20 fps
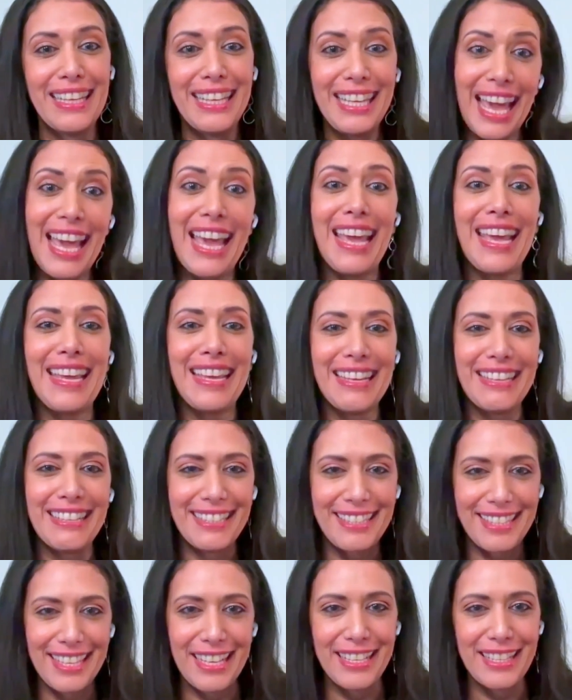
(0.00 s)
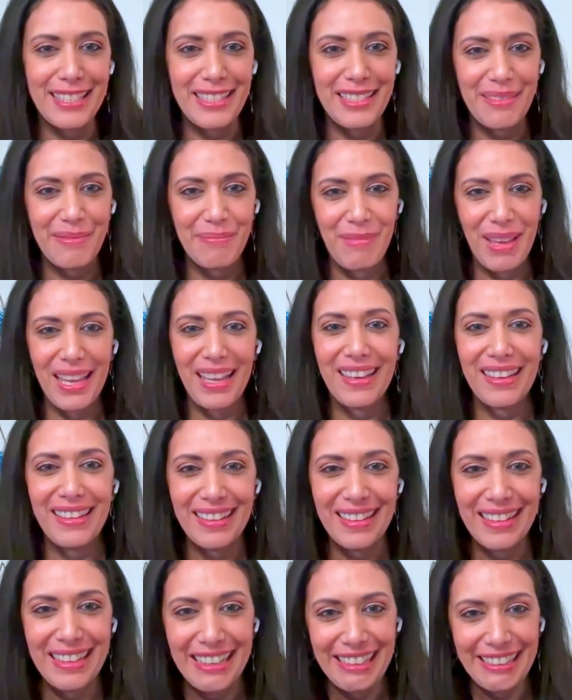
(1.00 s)
gay, cis
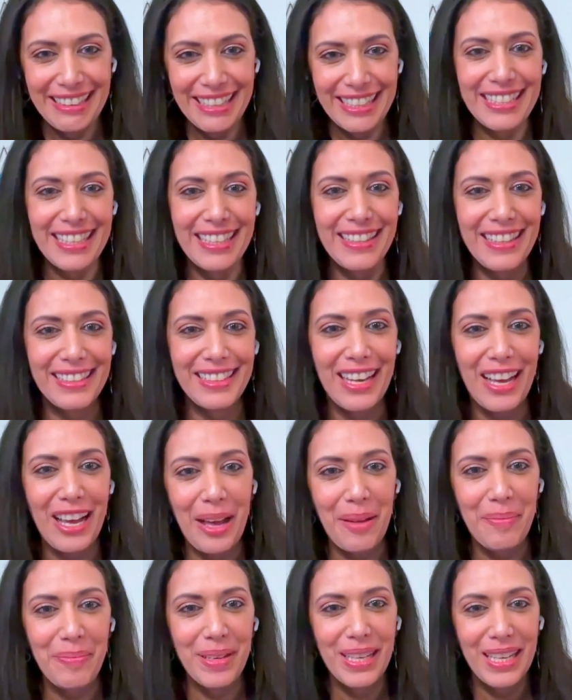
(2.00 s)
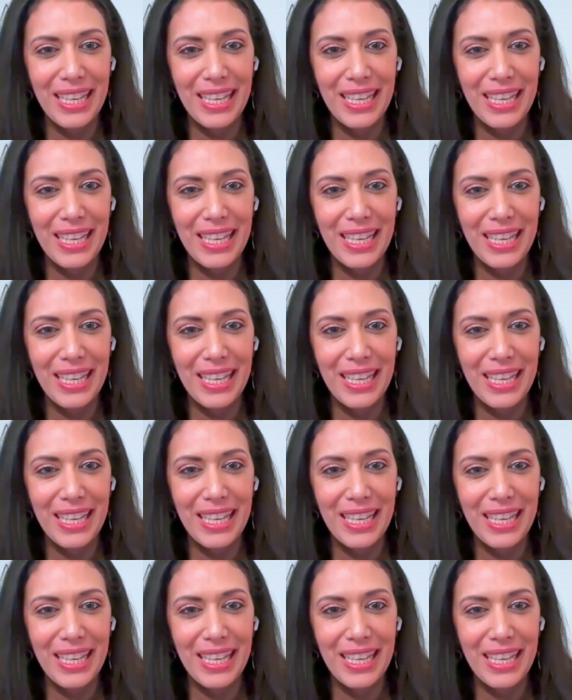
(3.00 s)
man that's at the top.